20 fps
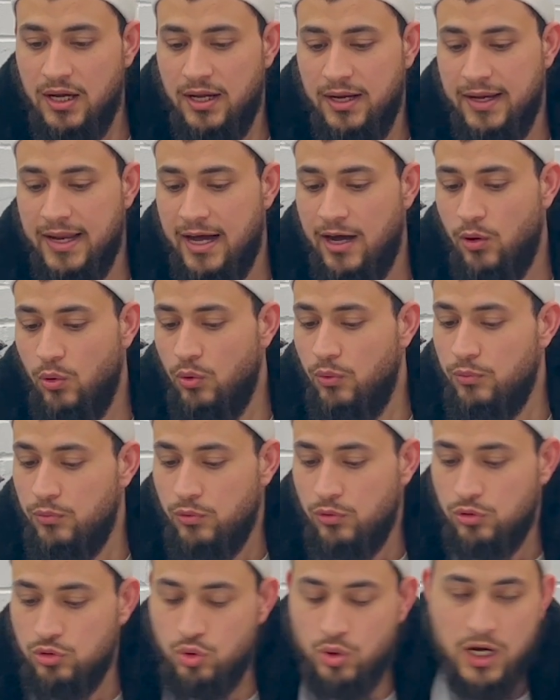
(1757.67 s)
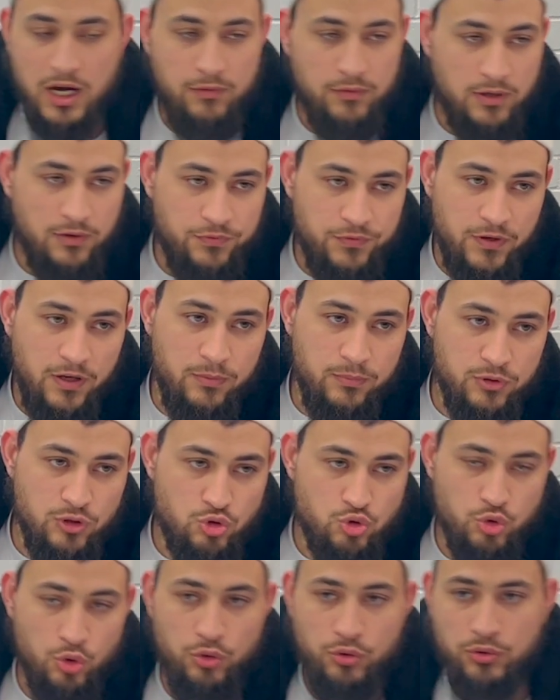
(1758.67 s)
Now, you have affirmed the
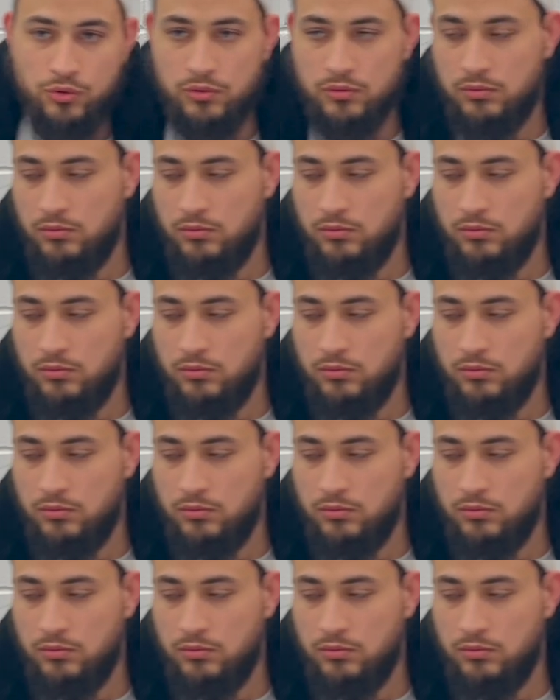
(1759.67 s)
truth.